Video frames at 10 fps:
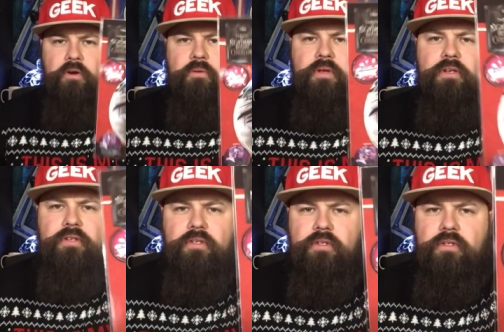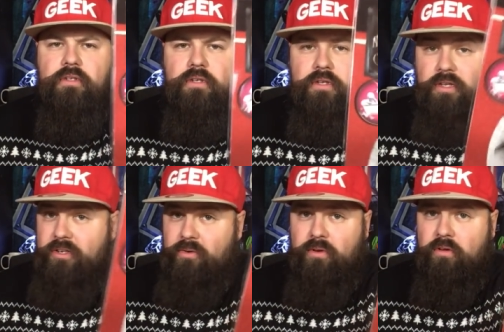Pyramid. They
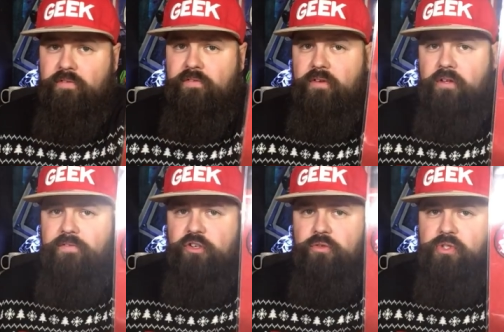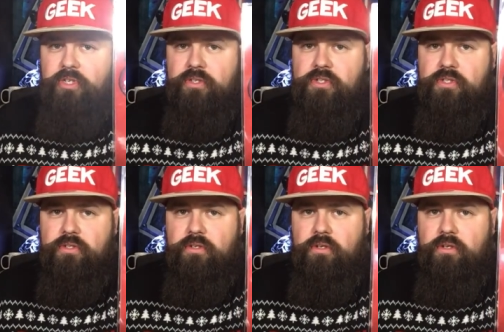do a lot of official stickers.